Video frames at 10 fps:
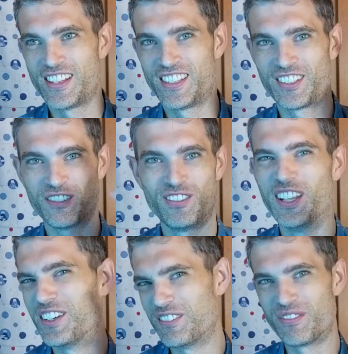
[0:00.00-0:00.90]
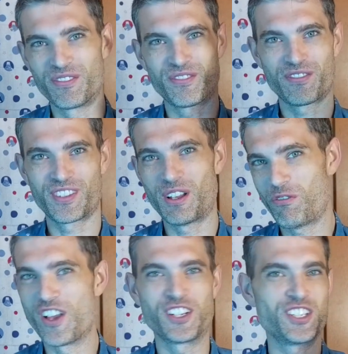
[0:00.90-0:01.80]
sort of love,
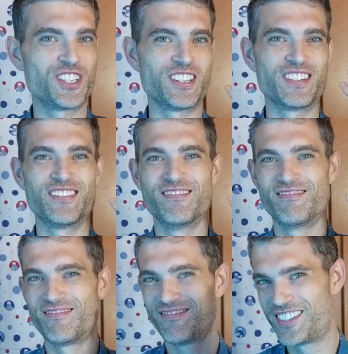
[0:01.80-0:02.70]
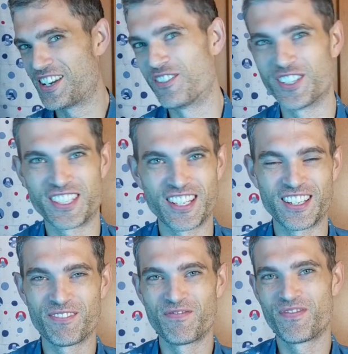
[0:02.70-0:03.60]
affection,
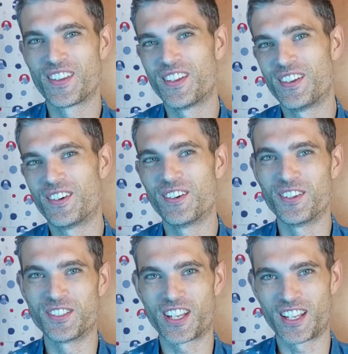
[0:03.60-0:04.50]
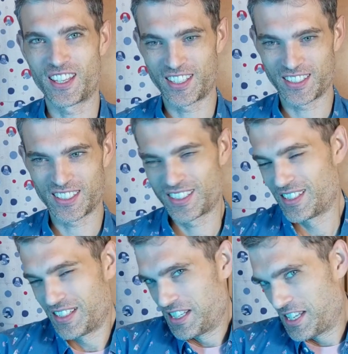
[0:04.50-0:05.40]
generosity, all those kind of things.
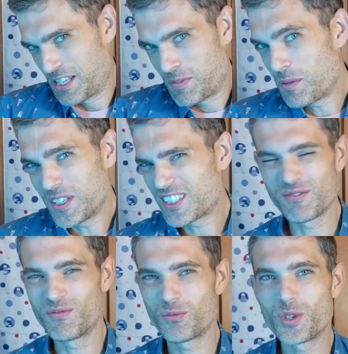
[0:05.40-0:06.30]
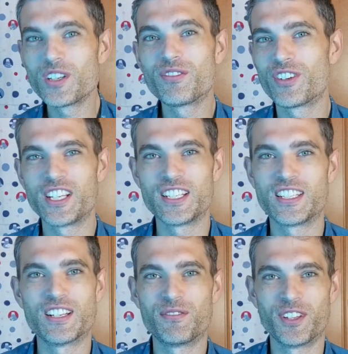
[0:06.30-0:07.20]
Maybe some weird freaky
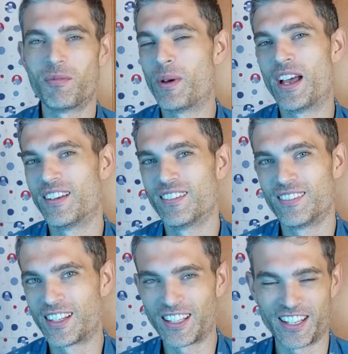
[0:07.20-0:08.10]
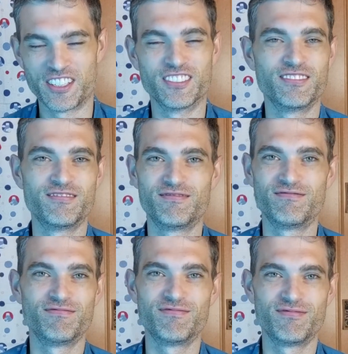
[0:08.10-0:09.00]
stuff with a bat, a clown,
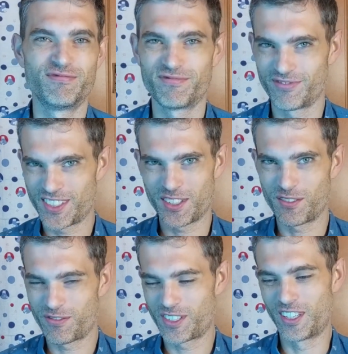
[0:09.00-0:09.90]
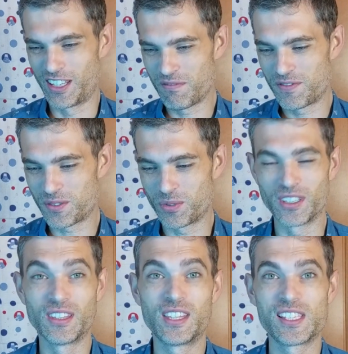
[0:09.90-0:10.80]
sort of gloves
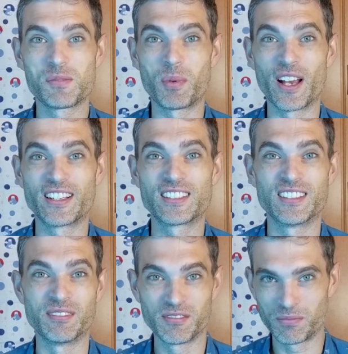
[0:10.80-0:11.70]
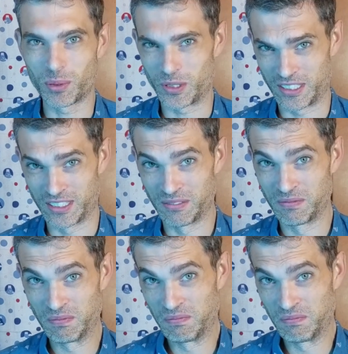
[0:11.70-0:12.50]
with spikes and poison.